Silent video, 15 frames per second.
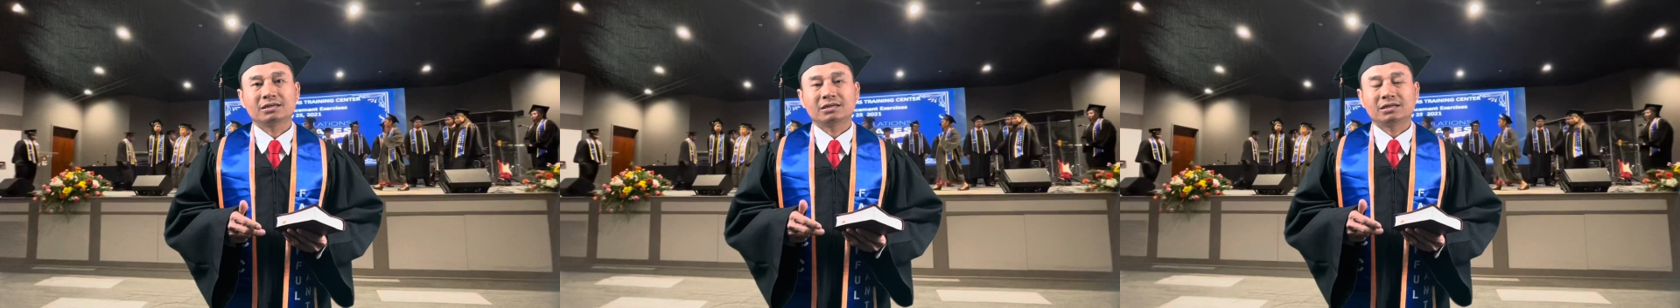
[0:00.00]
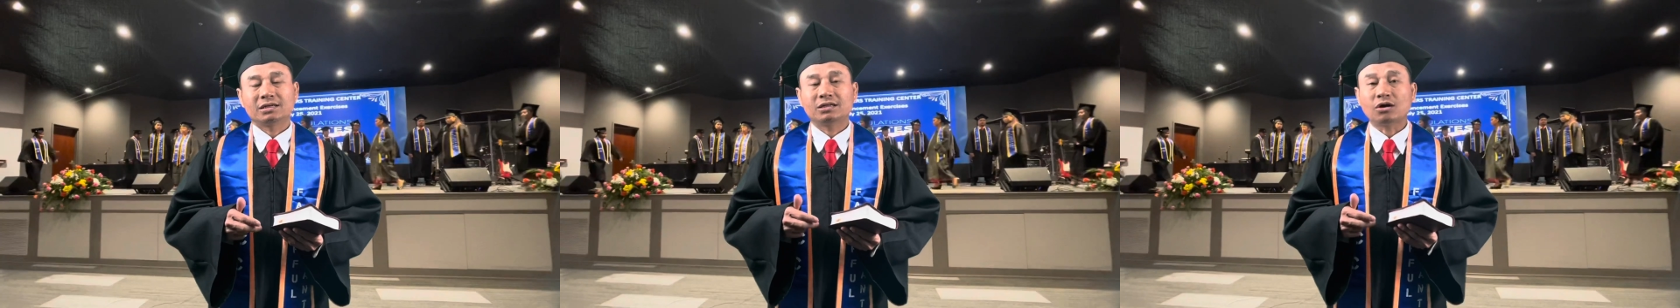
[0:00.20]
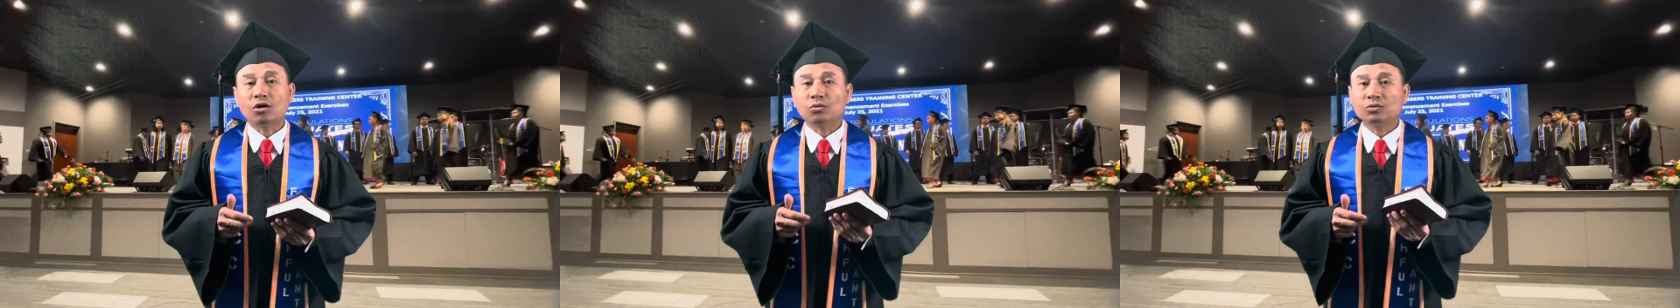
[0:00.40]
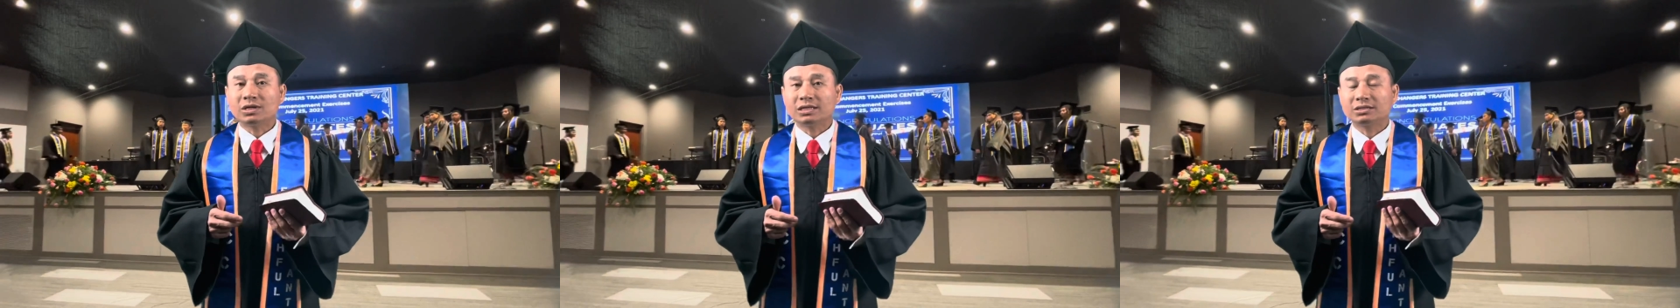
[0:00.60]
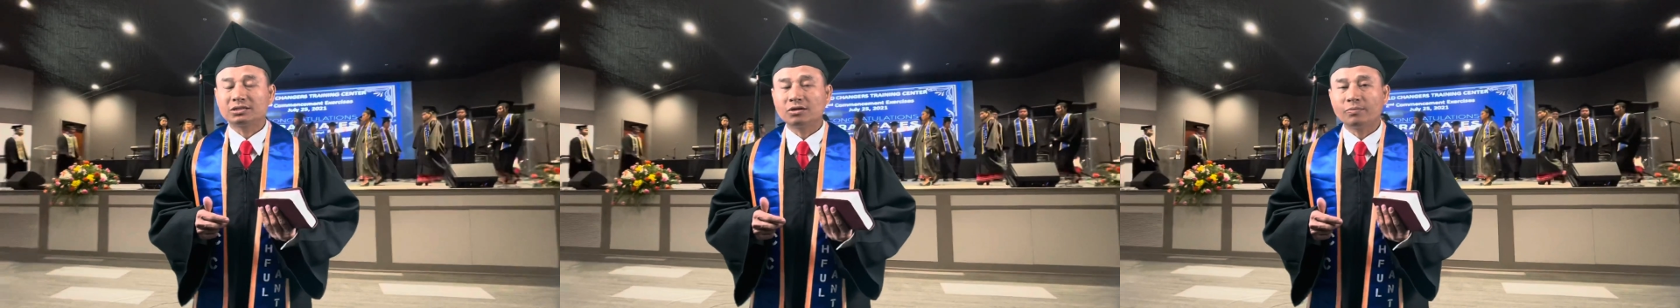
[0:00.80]
In the Old
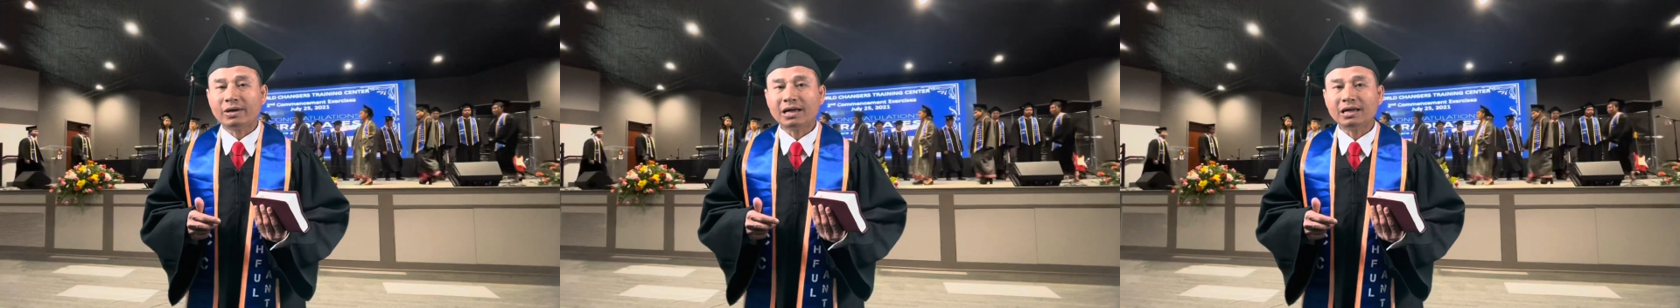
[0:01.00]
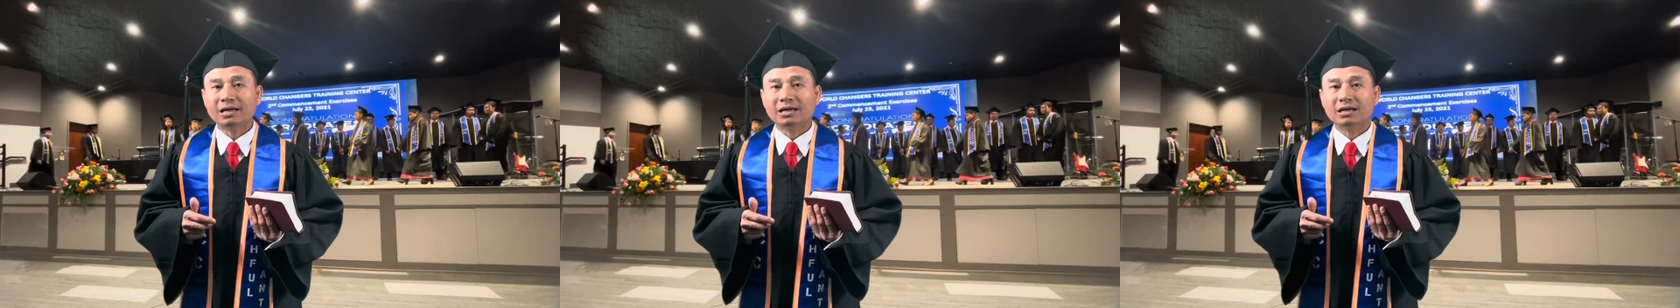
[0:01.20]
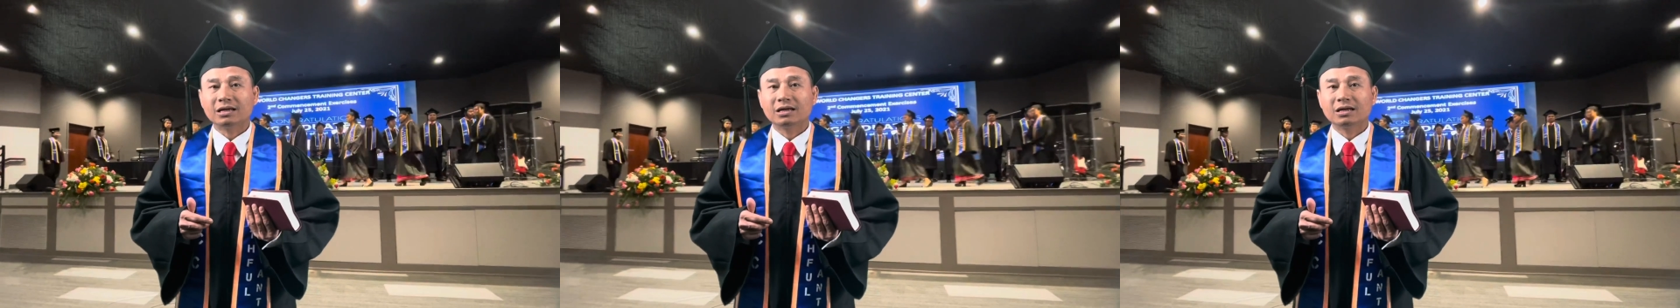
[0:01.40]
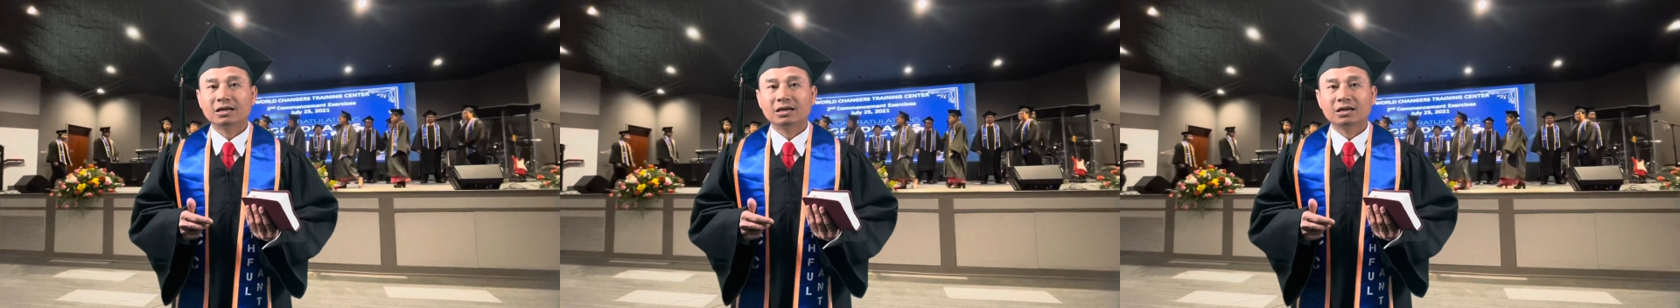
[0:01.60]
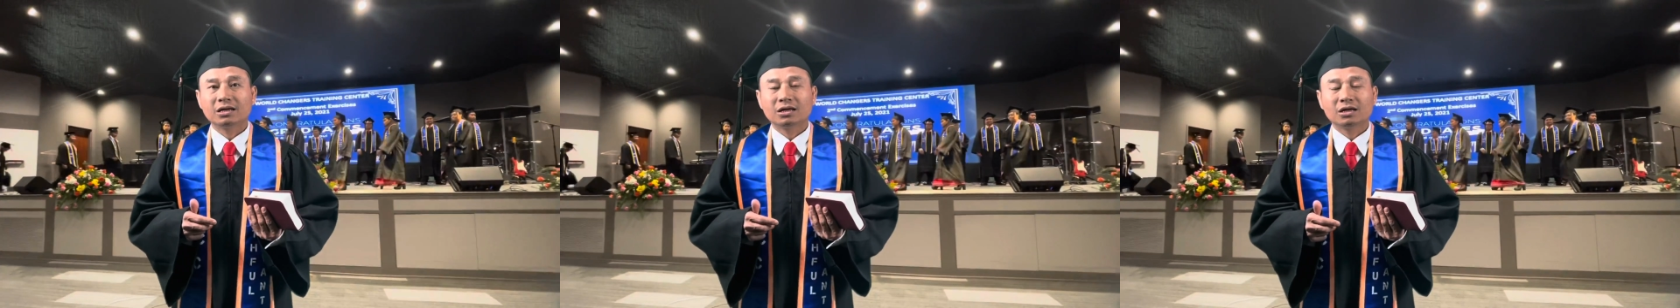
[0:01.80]
Testament,
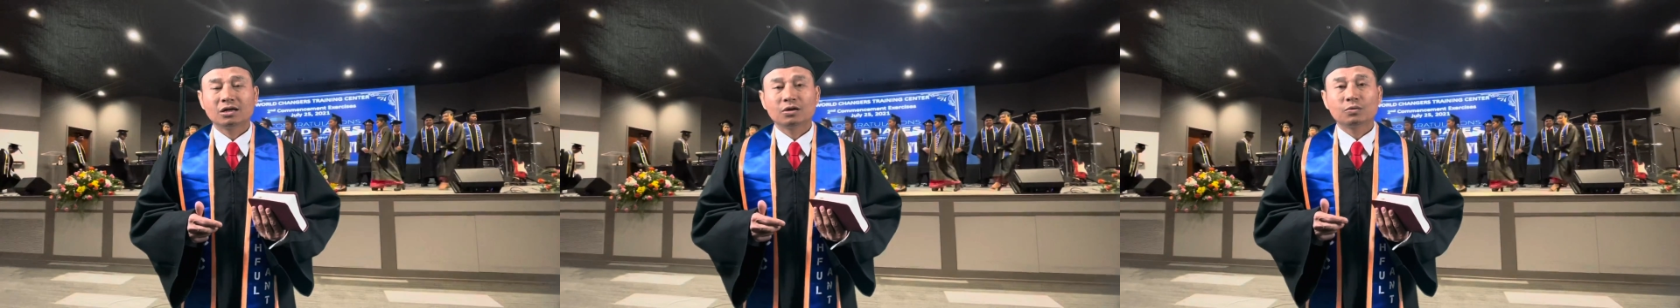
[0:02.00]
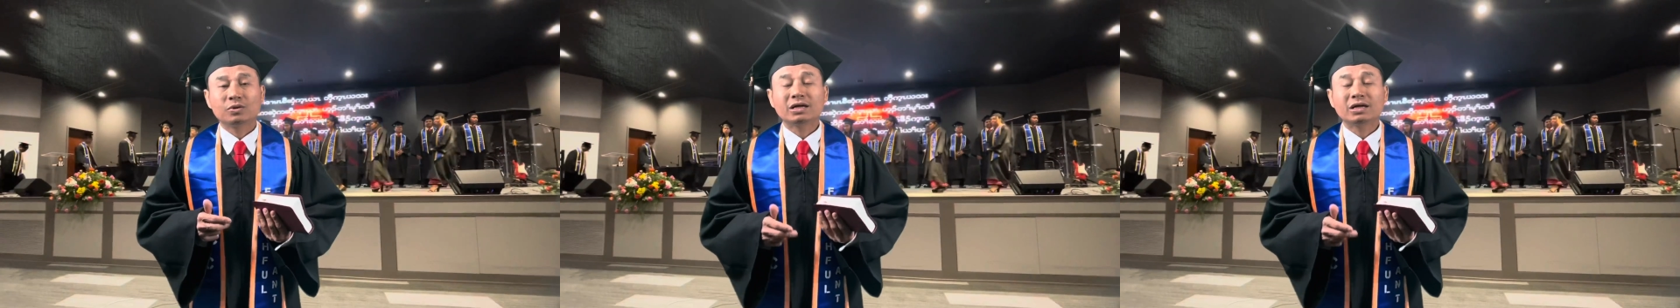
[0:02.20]
we